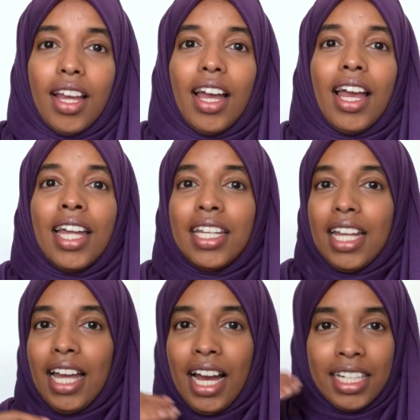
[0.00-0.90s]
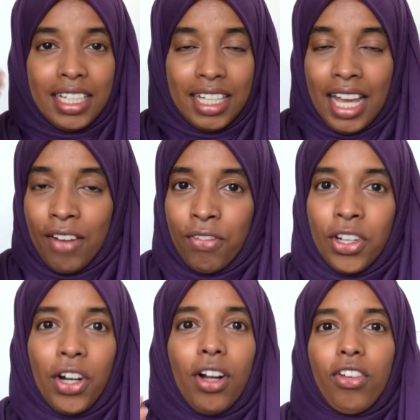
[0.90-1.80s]
and every
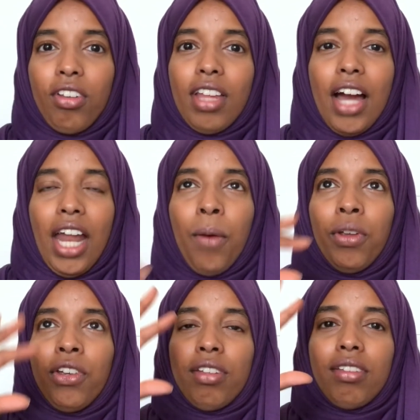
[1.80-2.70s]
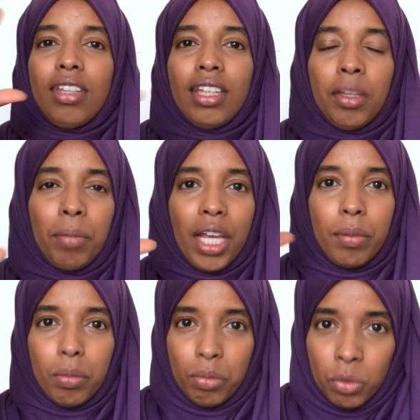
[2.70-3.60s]
ultrasound, I would just see the baby
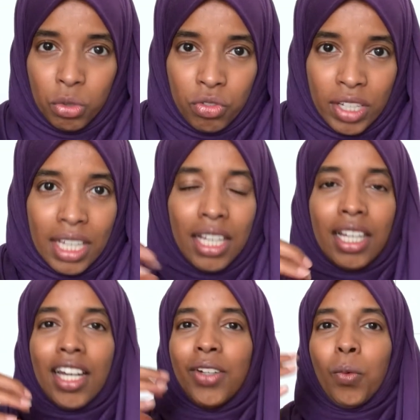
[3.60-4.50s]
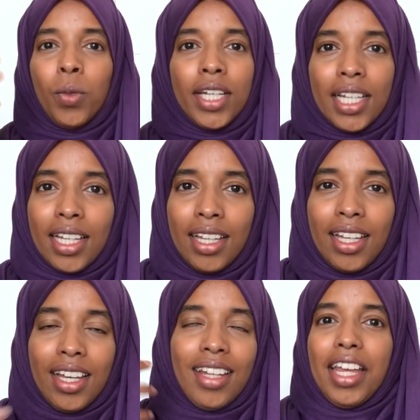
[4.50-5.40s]
moving and
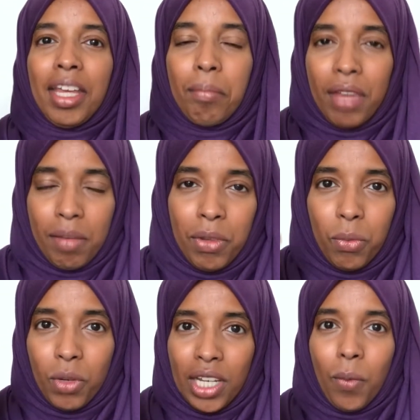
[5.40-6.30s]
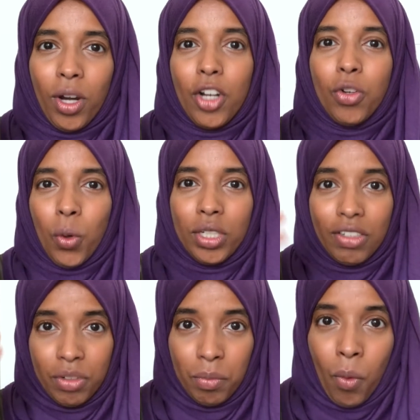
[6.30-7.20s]
wiggling, and it made me really want to know
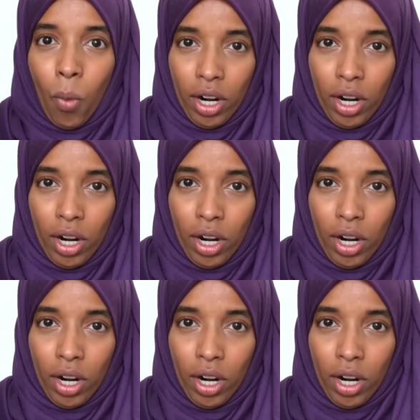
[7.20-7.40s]
even more.